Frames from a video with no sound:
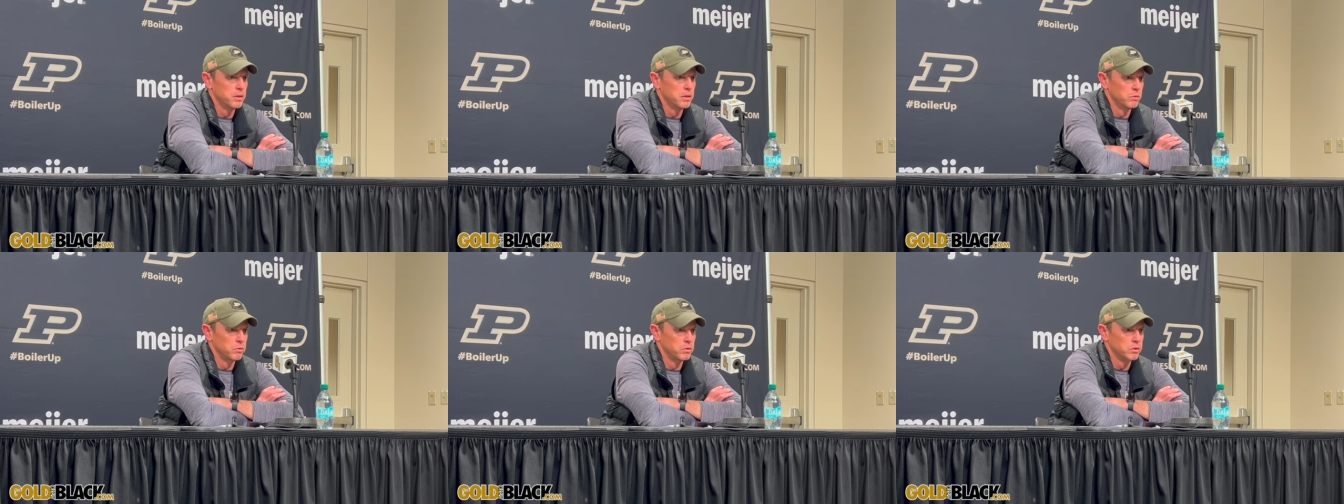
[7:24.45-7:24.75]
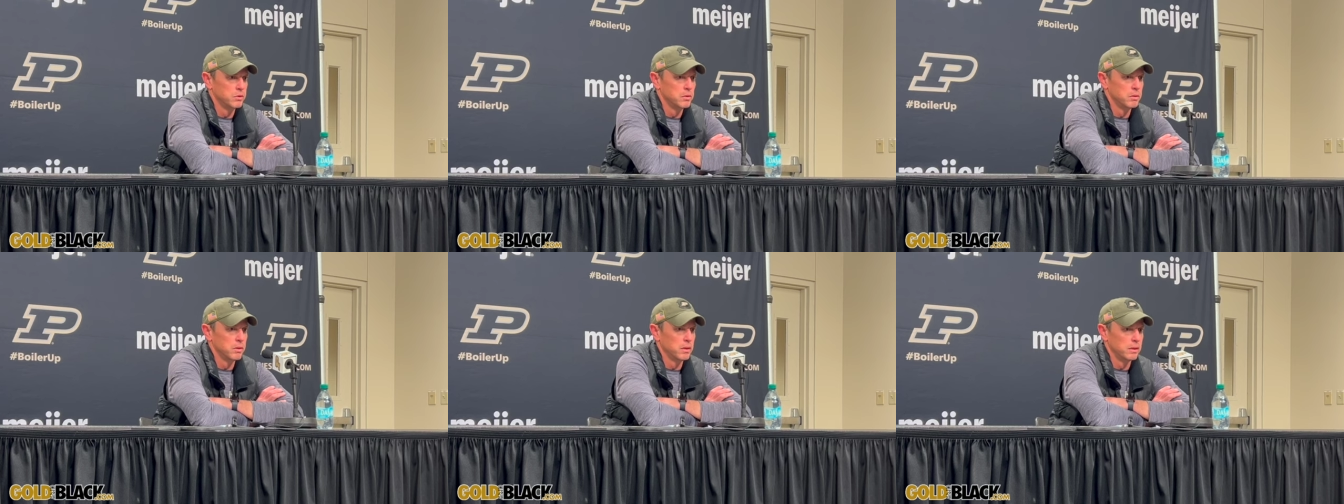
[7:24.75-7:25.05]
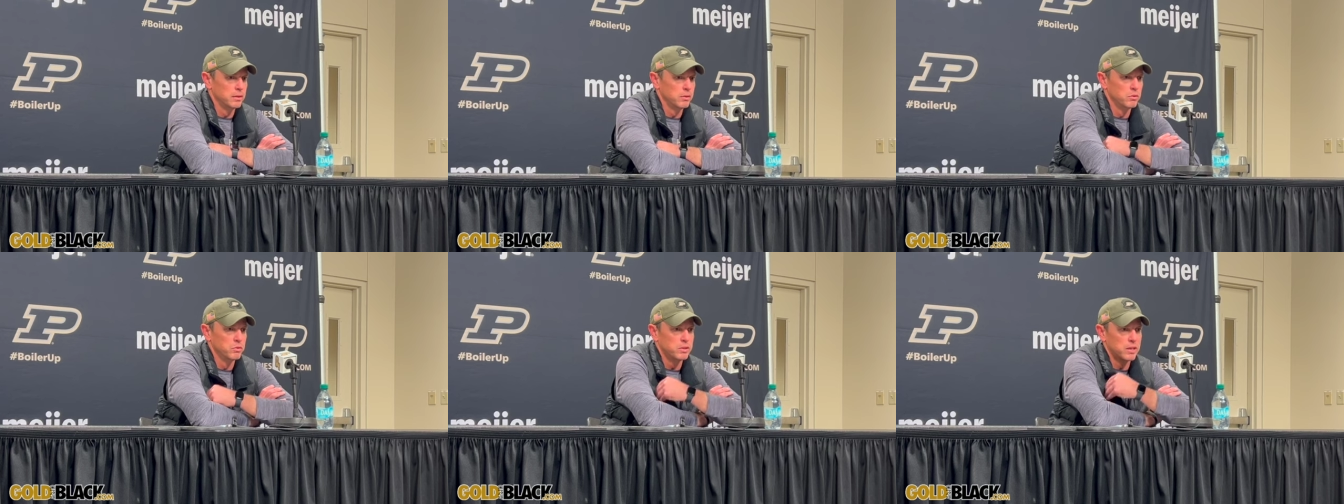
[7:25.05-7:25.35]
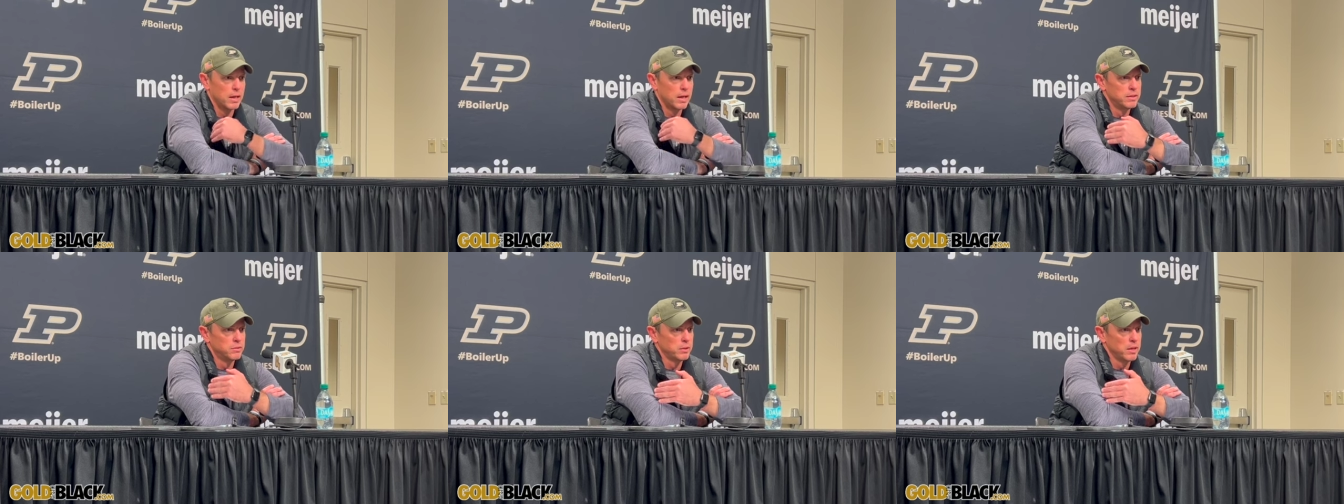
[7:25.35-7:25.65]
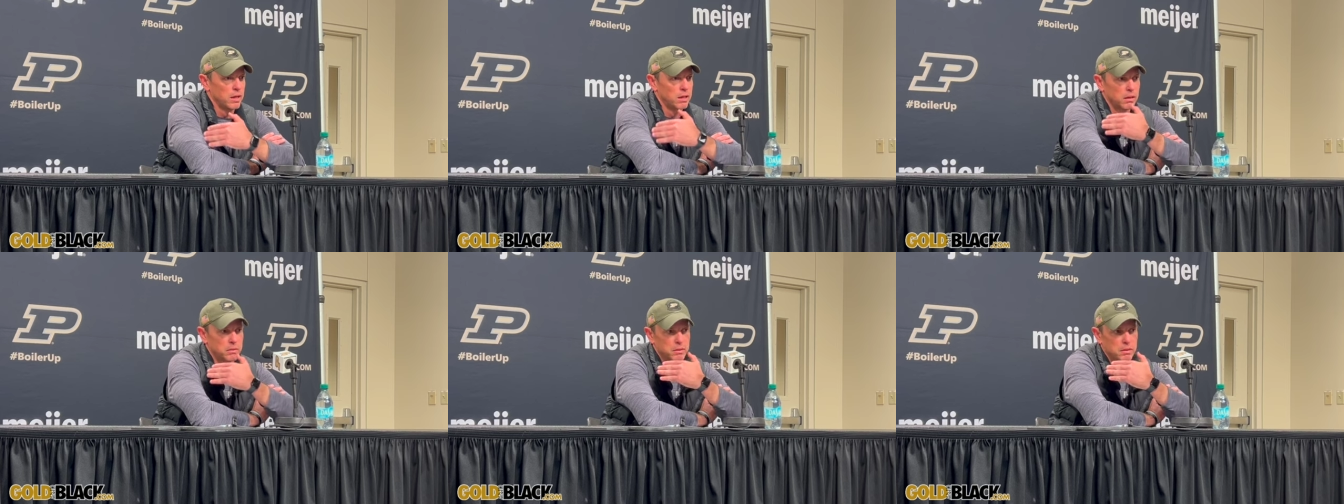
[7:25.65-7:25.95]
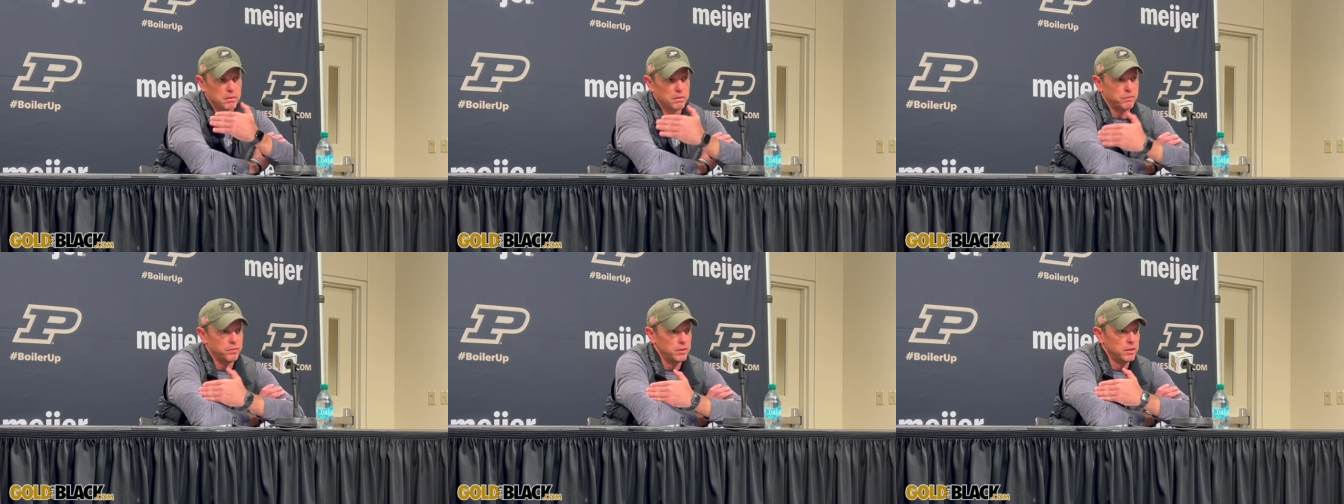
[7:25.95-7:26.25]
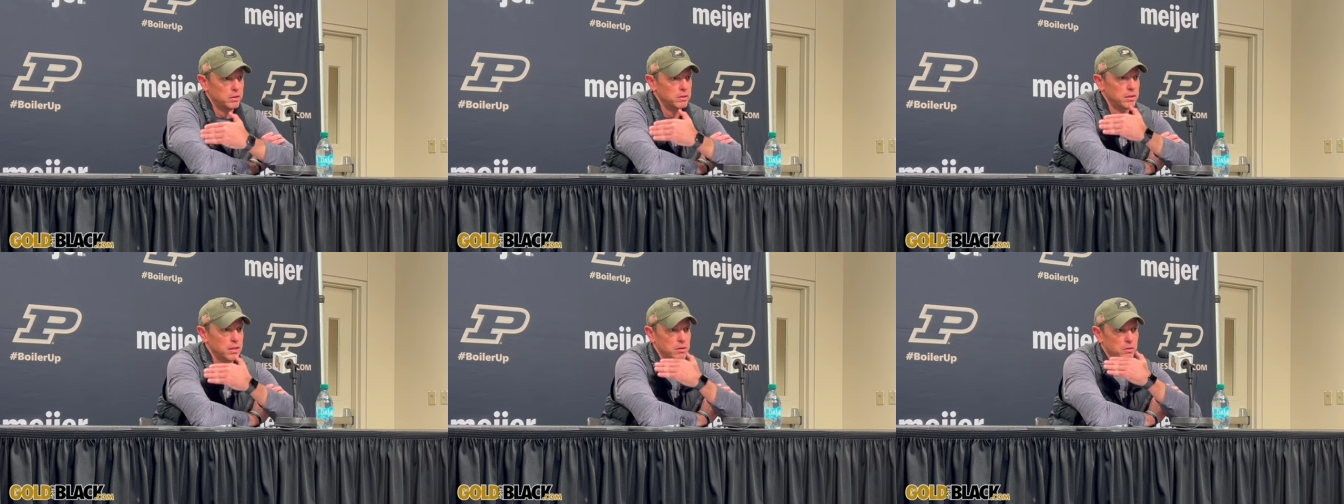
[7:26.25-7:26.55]
it was like those guys got out on the
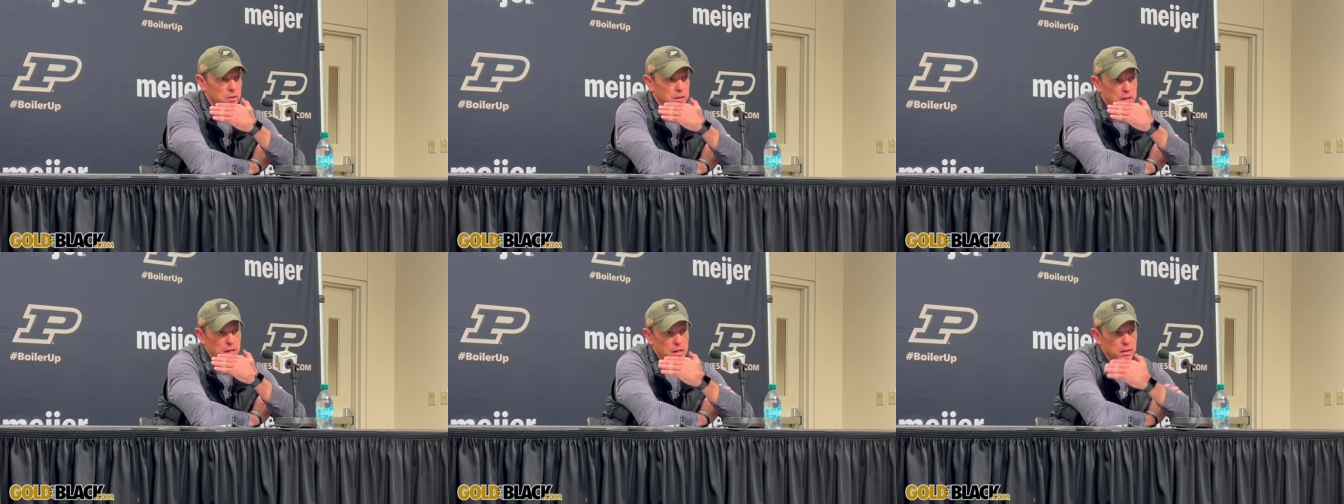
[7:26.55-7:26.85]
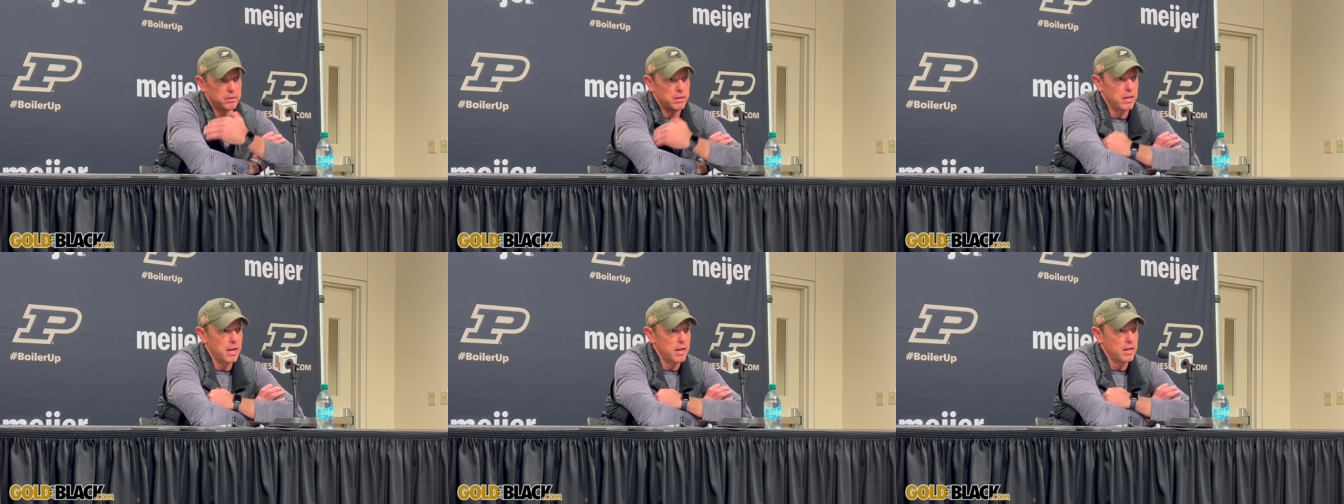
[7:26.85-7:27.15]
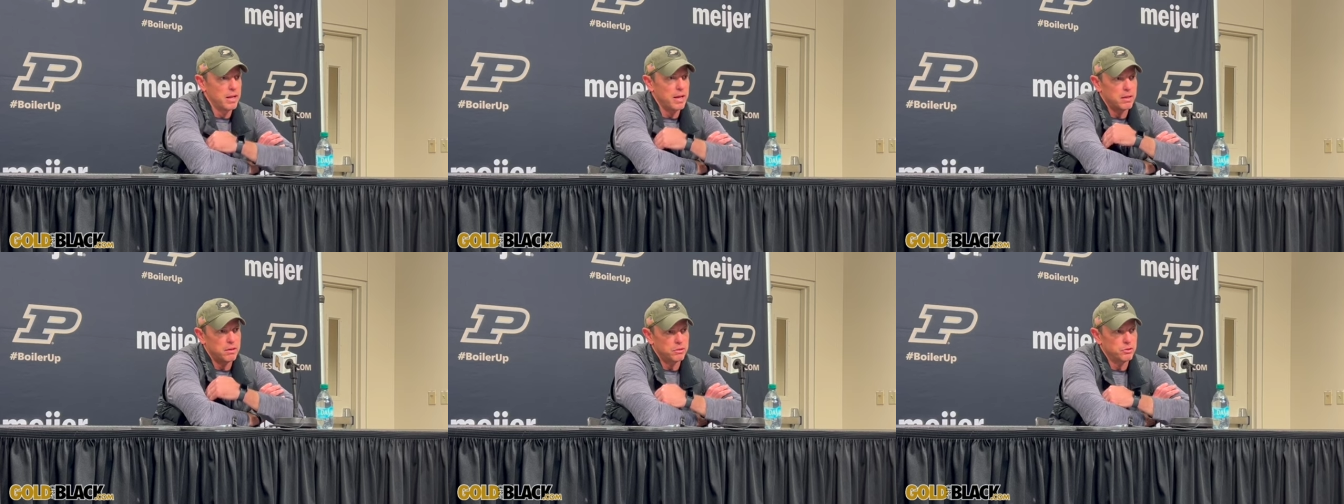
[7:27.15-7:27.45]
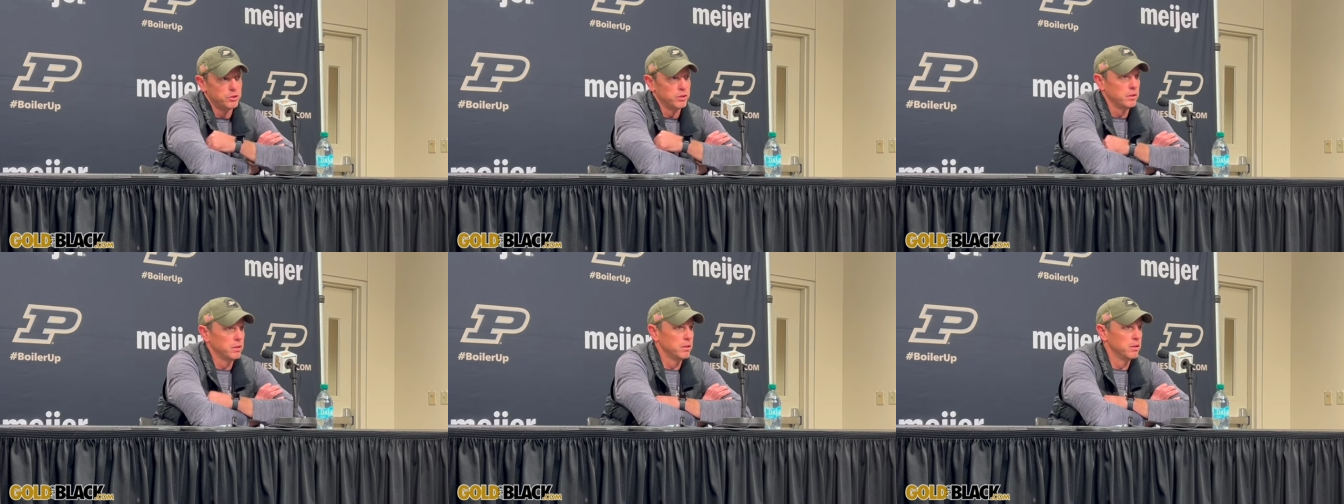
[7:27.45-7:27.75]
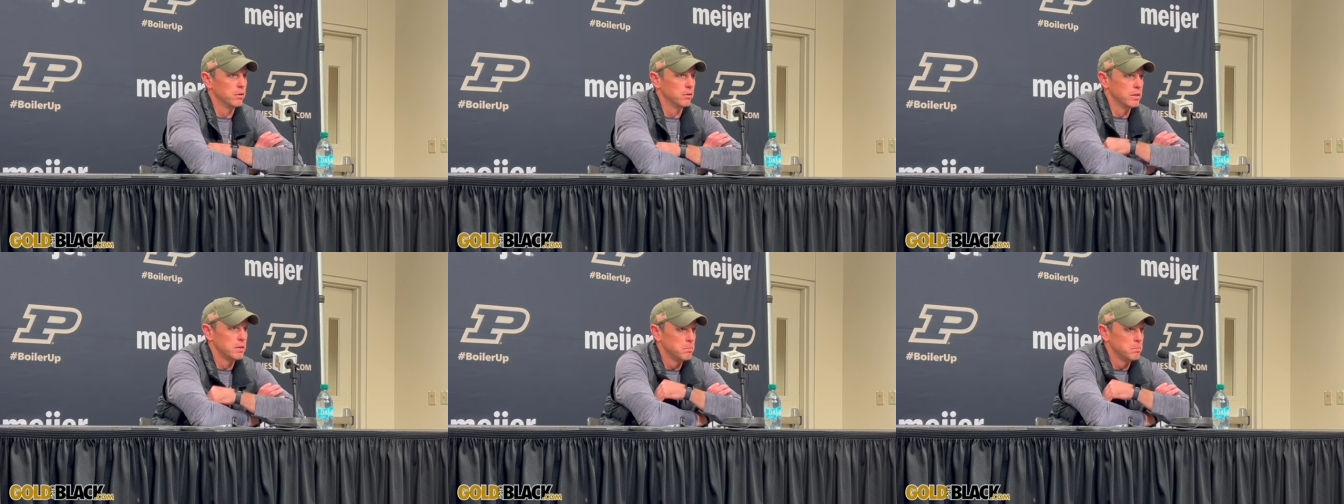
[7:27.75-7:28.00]
field and they got out and they had energy, you know.